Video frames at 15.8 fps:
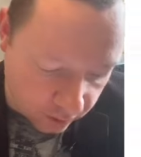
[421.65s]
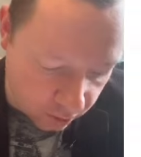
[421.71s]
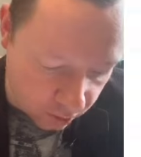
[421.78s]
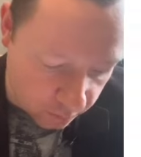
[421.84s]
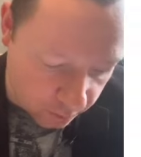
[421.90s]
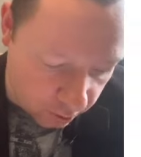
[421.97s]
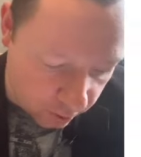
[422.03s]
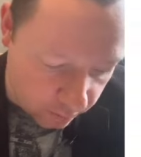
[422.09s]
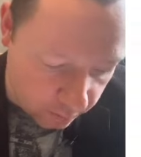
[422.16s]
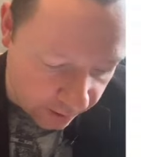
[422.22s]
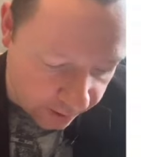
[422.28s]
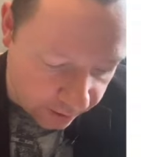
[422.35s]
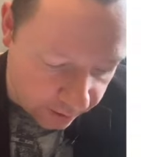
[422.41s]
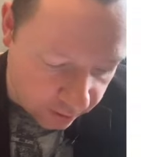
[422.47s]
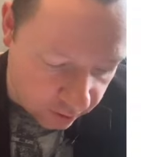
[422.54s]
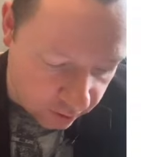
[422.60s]
So it's between
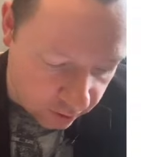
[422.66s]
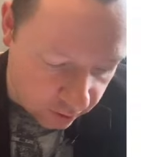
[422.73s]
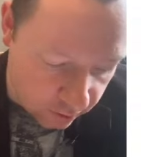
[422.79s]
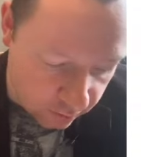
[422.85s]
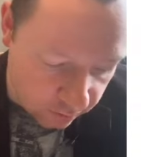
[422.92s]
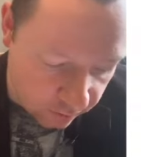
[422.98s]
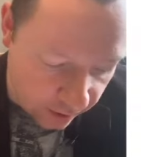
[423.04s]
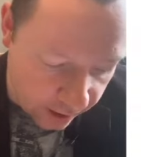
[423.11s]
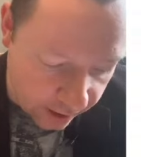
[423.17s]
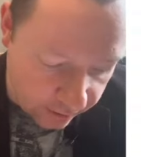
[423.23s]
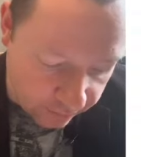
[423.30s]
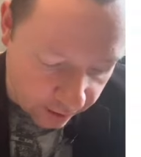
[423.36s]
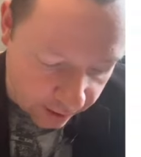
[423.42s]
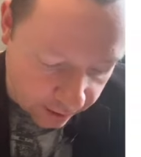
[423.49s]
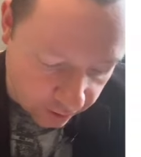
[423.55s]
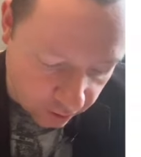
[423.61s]
minus 5
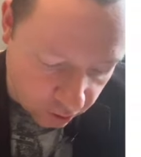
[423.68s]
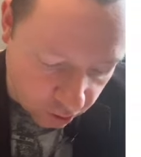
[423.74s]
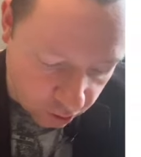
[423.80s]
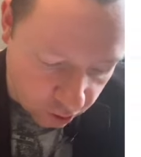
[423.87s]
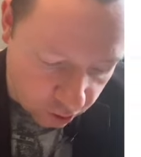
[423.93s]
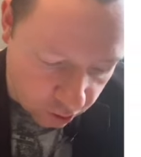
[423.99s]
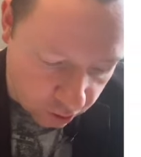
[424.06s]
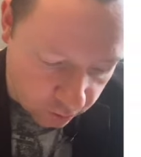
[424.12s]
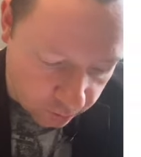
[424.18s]
and 2.